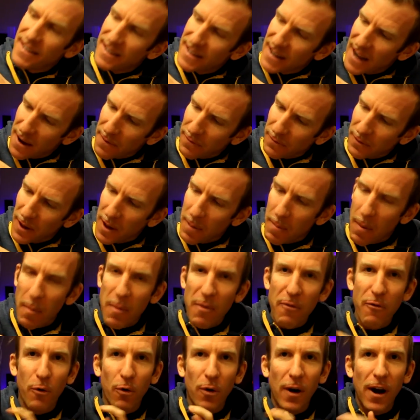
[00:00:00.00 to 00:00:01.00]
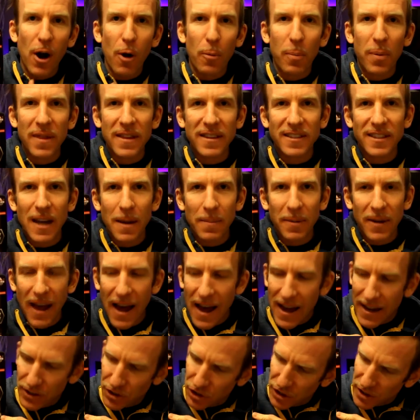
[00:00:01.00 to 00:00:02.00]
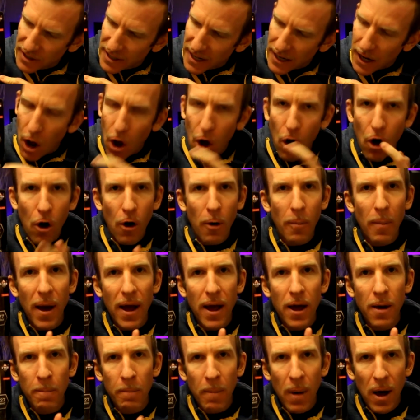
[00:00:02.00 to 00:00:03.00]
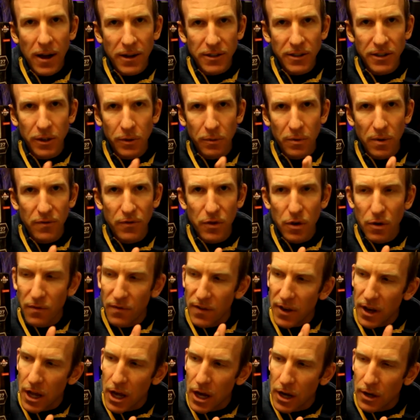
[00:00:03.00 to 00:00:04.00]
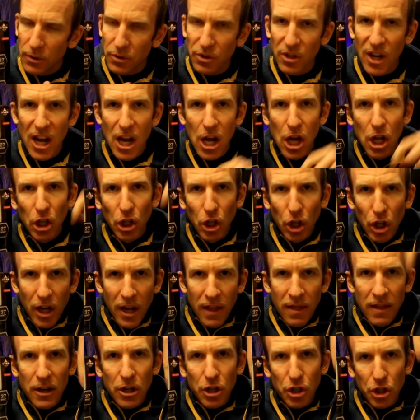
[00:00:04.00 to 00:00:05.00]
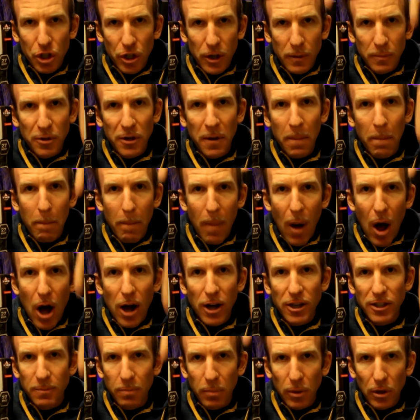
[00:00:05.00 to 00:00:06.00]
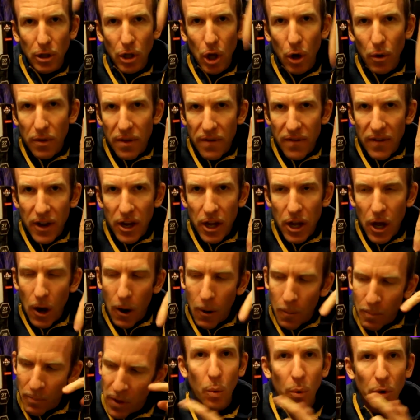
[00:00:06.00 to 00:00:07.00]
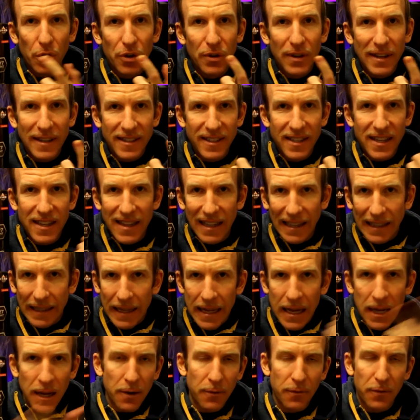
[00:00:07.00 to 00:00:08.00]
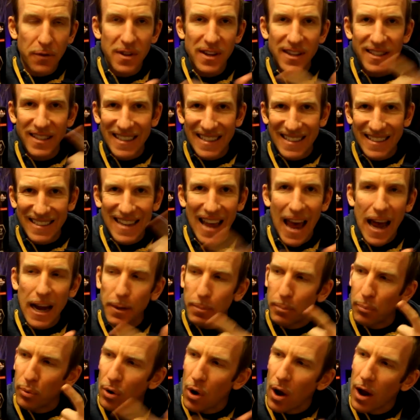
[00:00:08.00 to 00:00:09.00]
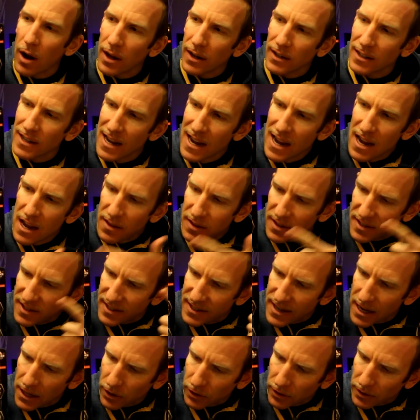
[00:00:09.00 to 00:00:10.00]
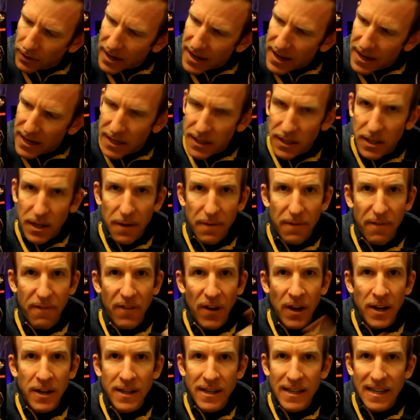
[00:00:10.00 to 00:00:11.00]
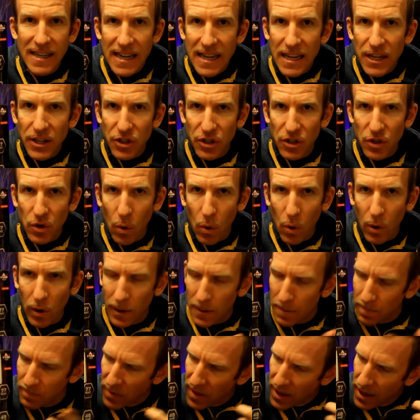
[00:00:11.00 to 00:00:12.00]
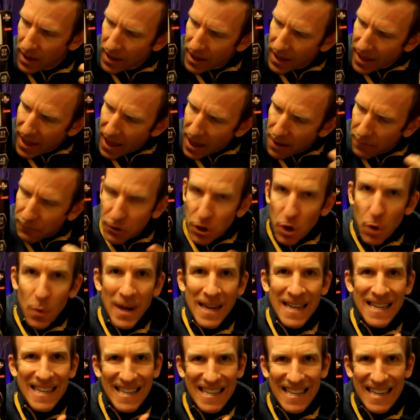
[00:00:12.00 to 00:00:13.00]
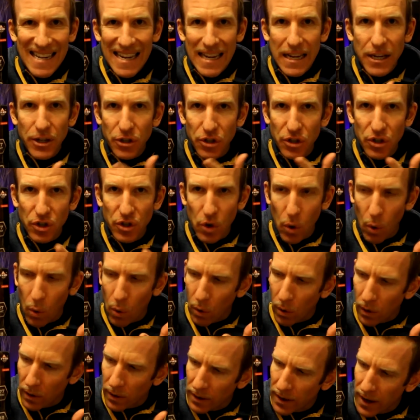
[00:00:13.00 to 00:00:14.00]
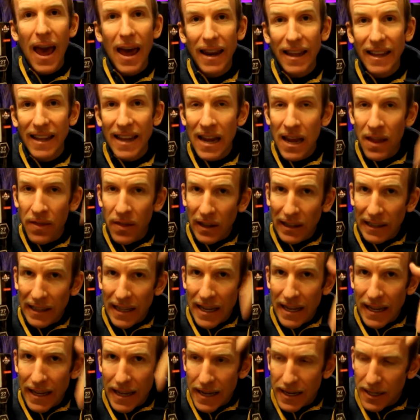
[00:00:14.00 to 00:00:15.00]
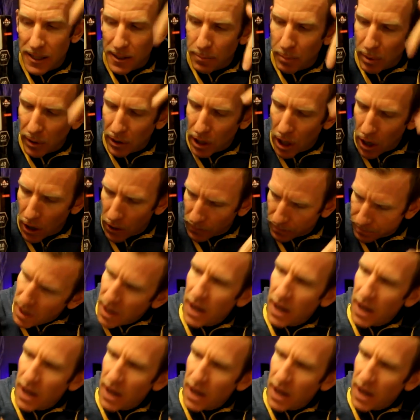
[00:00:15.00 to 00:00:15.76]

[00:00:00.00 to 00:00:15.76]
Definitely, but before I open this up, guys, just like all my unboxing review videos, look in the description box below the video where you can see the link for this exact product. The seller is FUND Store, F-U-N-D Store, and again, the link is below.